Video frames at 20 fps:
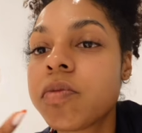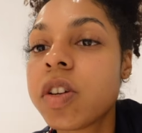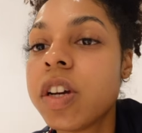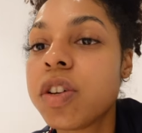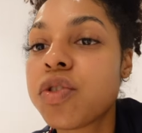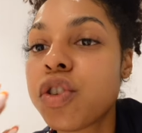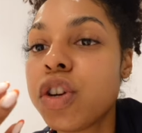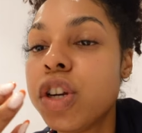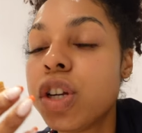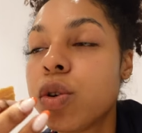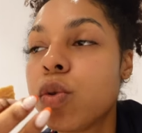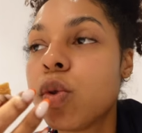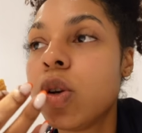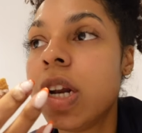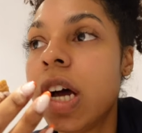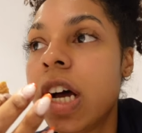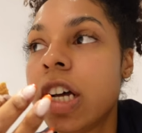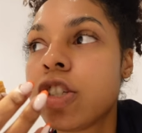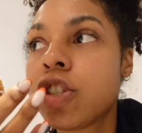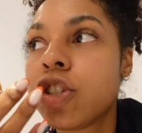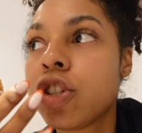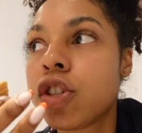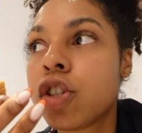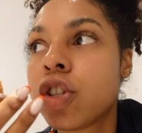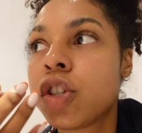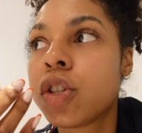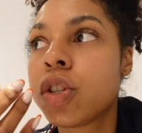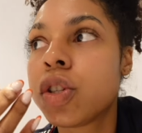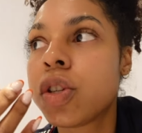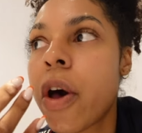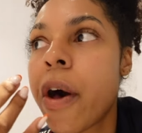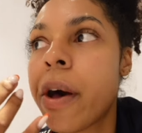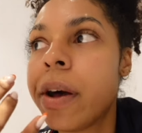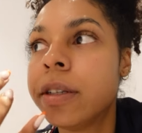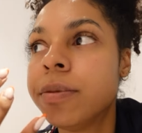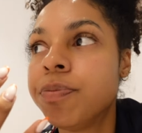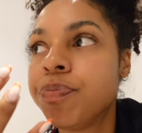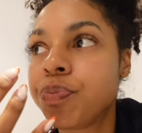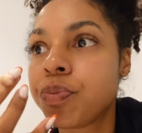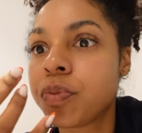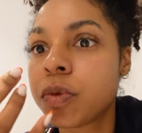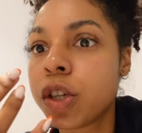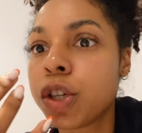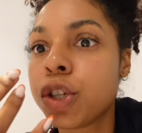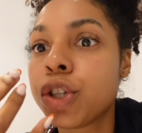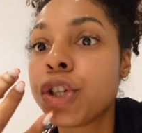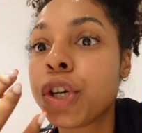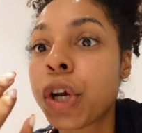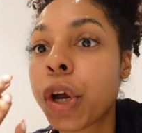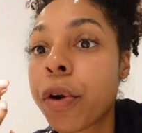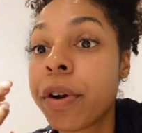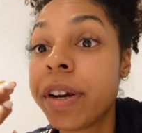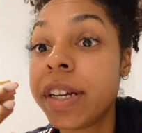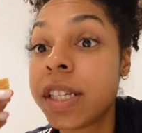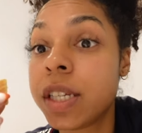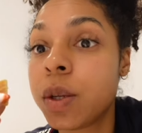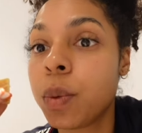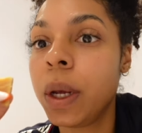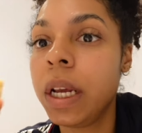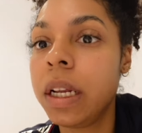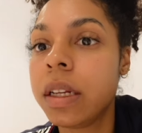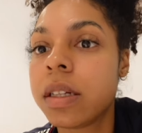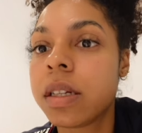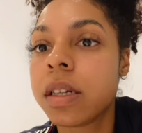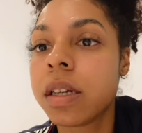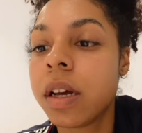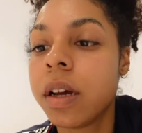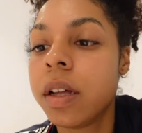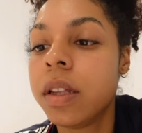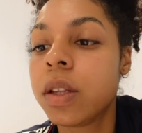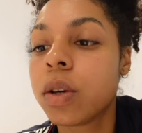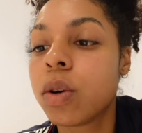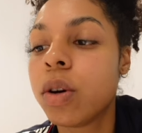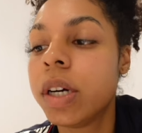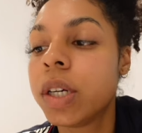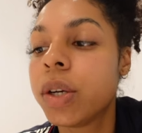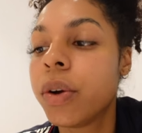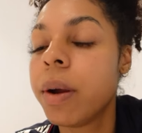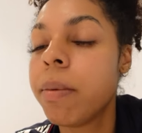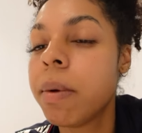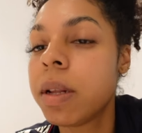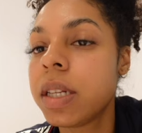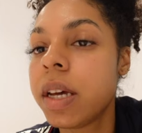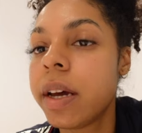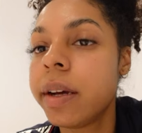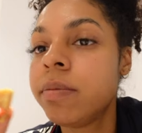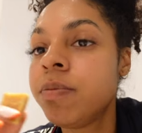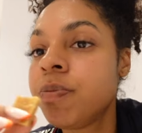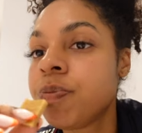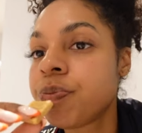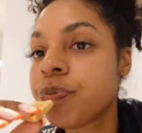It's a little less sugary sweet than the clotted cream, I'd say.